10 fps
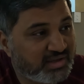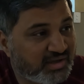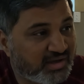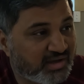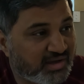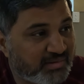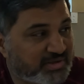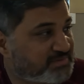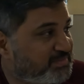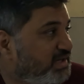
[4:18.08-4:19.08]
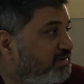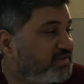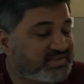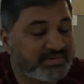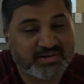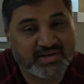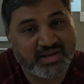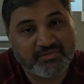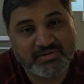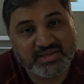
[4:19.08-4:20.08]
uh, must be living somewhere
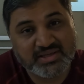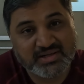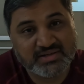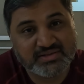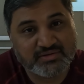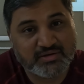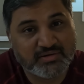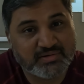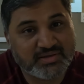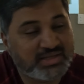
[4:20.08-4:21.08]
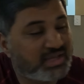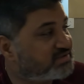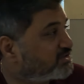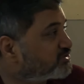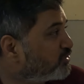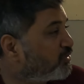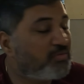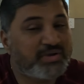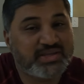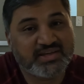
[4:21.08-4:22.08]
around here so he has a show
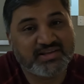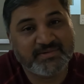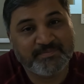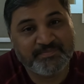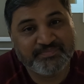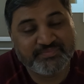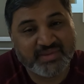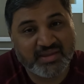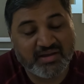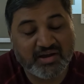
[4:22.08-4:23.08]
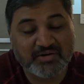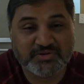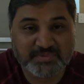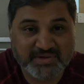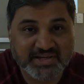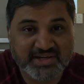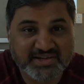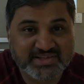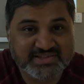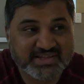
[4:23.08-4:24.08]
over here uh, it was pretty
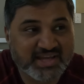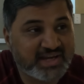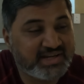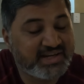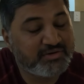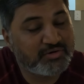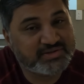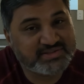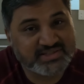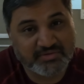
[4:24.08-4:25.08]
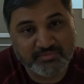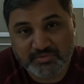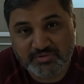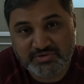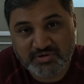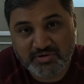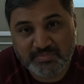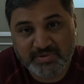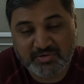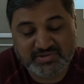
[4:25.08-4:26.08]
interesting I did not see the full show
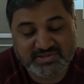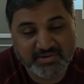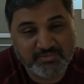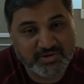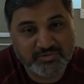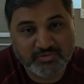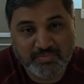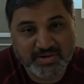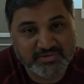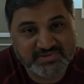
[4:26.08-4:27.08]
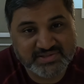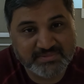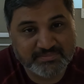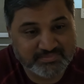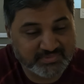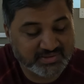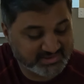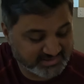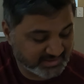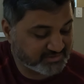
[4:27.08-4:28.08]
because I wanted to go back to sleep
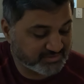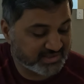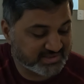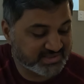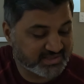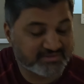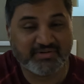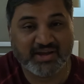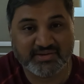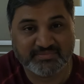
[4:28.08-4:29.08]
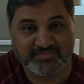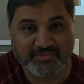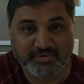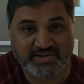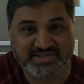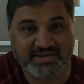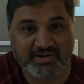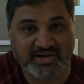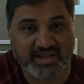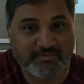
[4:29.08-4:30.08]
it's as you can see it's 5
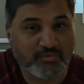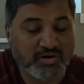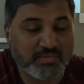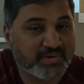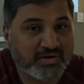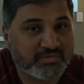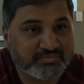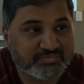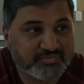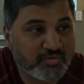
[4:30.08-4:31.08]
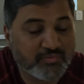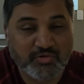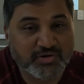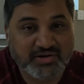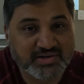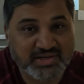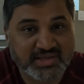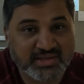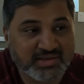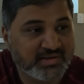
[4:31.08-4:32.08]
47 and I woke up around 4 4:30